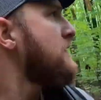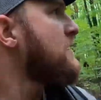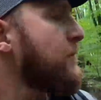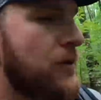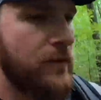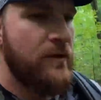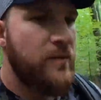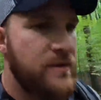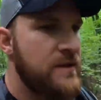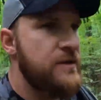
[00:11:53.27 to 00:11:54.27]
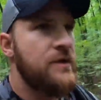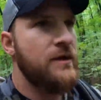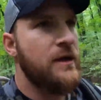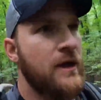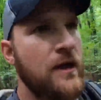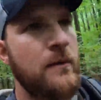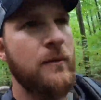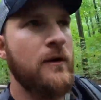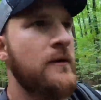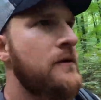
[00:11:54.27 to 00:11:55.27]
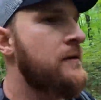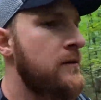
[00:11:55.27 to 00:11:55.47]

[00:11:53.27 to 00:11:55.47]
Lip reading: So I'm gonna reposition the camera.